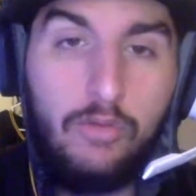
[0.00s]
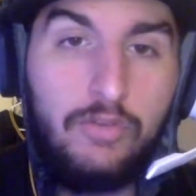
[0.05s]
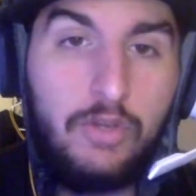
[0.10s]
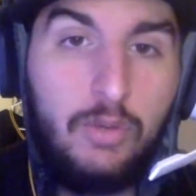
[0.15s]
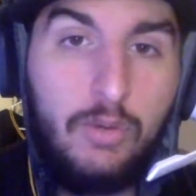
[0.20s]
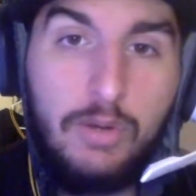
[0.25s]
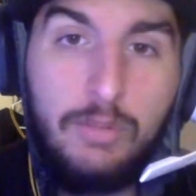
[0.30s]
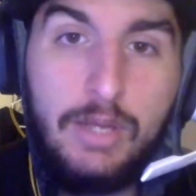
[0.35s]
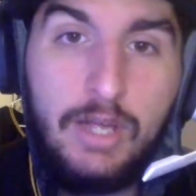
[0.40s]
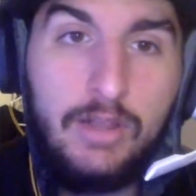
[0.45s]
If
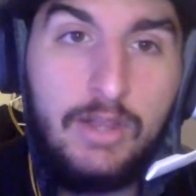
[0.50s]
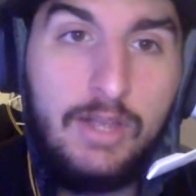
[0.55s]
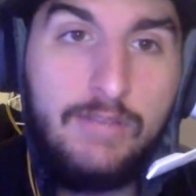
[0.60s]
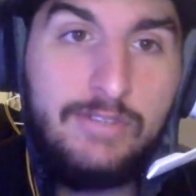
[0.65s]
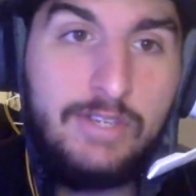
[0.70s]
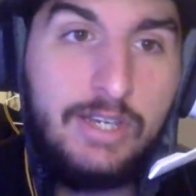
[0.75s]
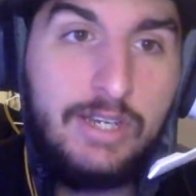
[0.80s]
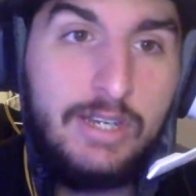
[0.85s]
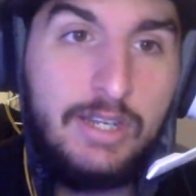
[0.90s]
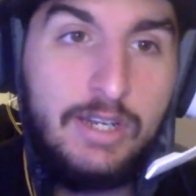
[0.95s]
you want to be a
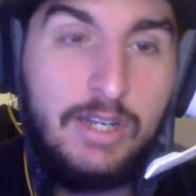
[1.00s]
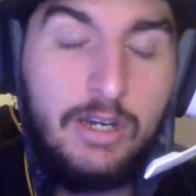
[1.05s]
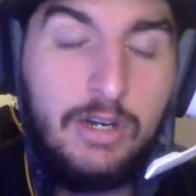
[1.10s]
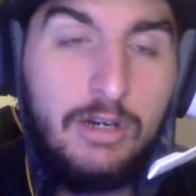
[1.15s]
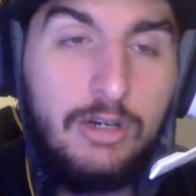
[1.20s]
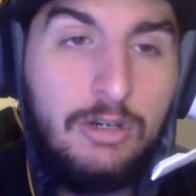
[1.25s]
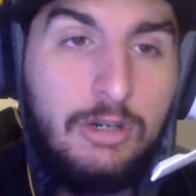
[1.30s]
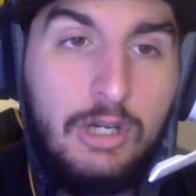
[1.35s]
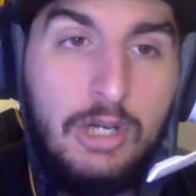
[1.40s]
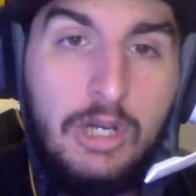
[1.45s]
left-handed
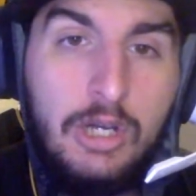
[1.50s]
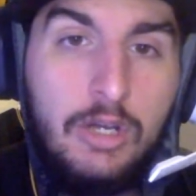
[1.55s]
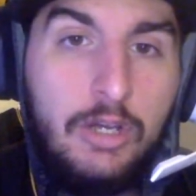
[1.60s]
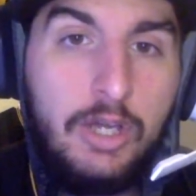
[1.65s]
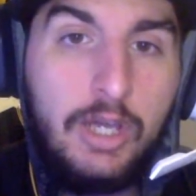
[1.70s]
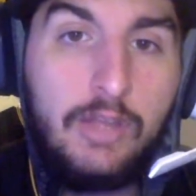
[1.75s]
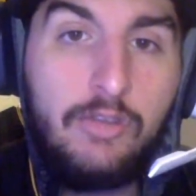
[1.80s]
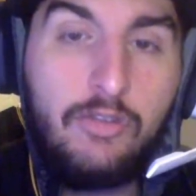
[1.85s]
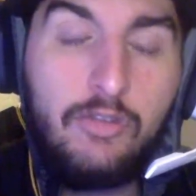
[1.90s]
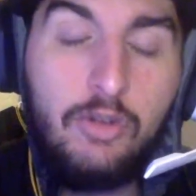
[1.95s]
hitter
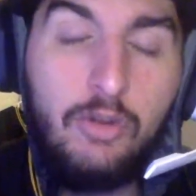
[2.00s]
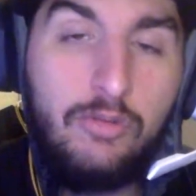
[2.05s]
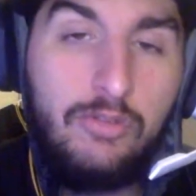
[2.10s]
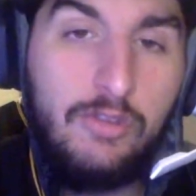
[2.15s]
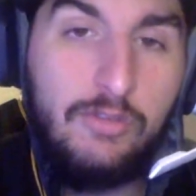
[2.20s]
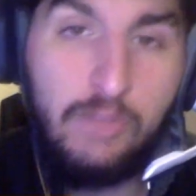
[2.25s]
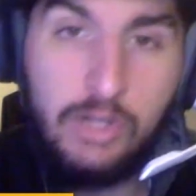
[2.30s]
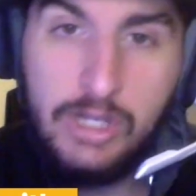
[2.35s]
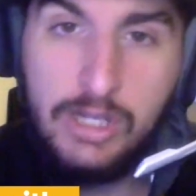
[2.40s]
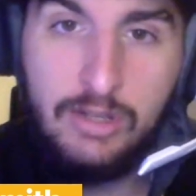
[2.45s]

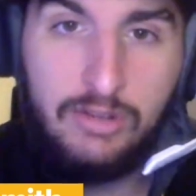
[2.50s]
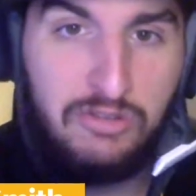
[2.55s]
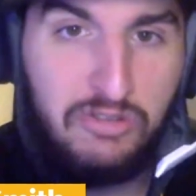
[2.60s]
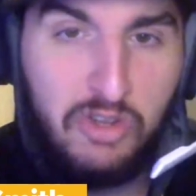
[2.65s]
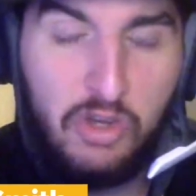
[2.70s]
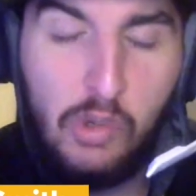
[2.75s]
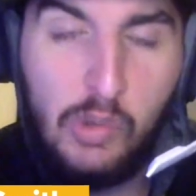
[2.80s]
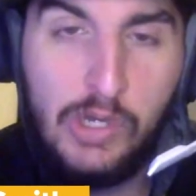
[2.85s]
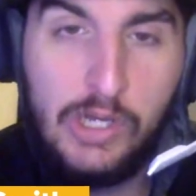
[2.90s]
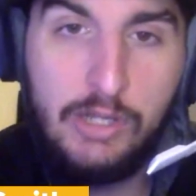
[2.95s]
exclusively,
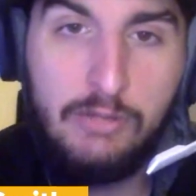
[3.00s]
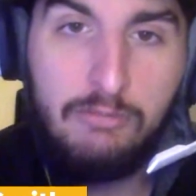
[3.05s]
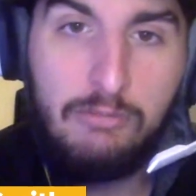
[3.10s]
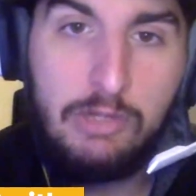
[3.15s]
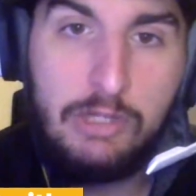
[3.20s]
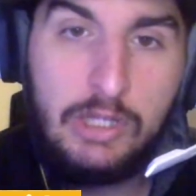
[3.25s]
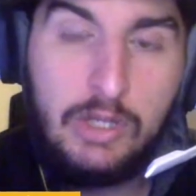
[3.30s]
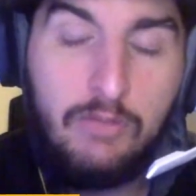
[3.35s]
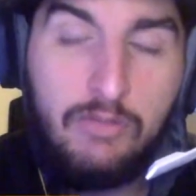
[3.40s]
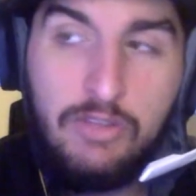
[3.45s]
do it.
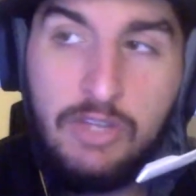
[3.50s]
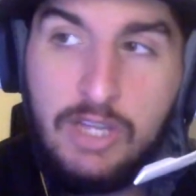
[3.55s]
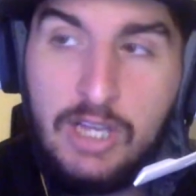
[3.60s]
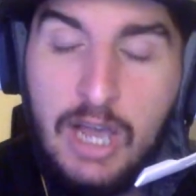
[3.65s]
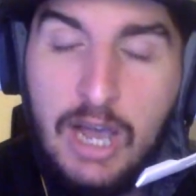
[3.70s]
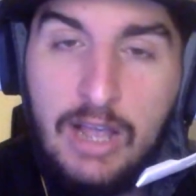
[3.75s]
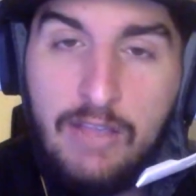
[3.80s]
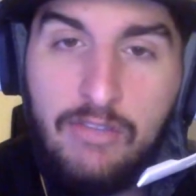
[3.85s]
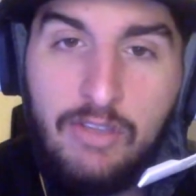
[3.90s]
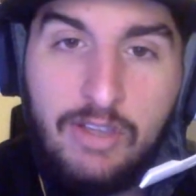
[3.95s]
You've seen
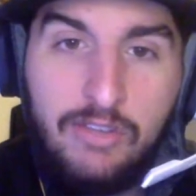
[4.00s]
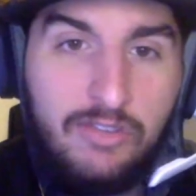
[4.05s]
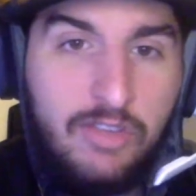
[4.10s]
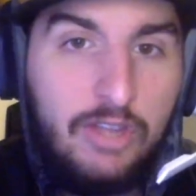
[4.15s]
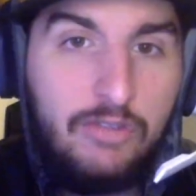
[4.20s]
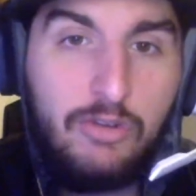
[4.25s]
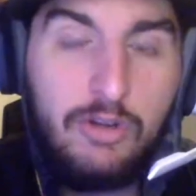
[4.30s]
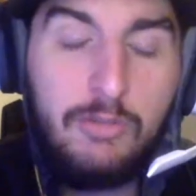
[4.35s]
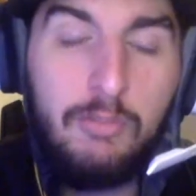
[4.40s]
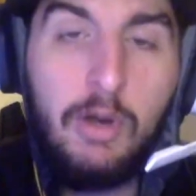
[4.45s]
guys like
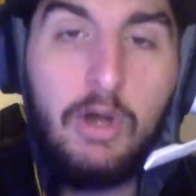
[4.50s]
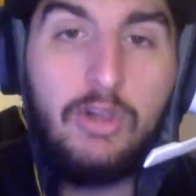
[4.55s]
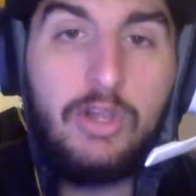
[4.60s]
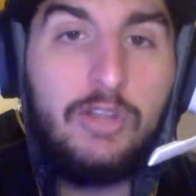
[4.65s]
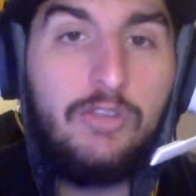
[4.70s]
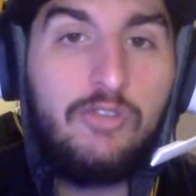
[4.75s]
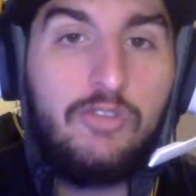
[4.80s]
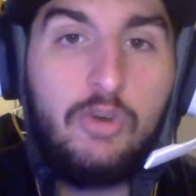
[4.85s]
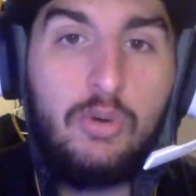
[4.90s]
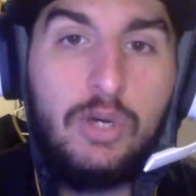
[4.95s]
Cedric
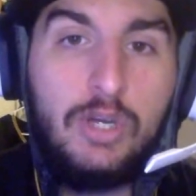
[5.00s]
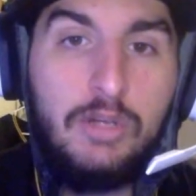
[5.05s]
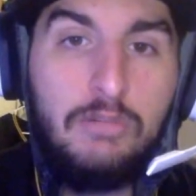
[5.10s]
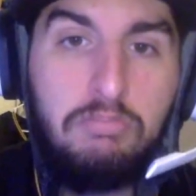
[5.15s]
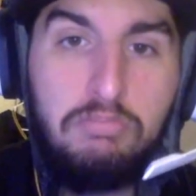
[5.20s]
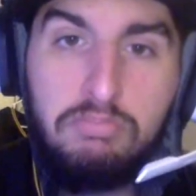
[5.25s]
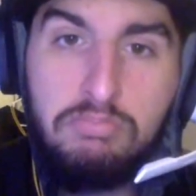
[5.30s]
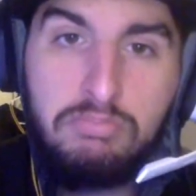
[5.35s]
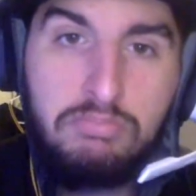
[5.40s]
Mullins do it.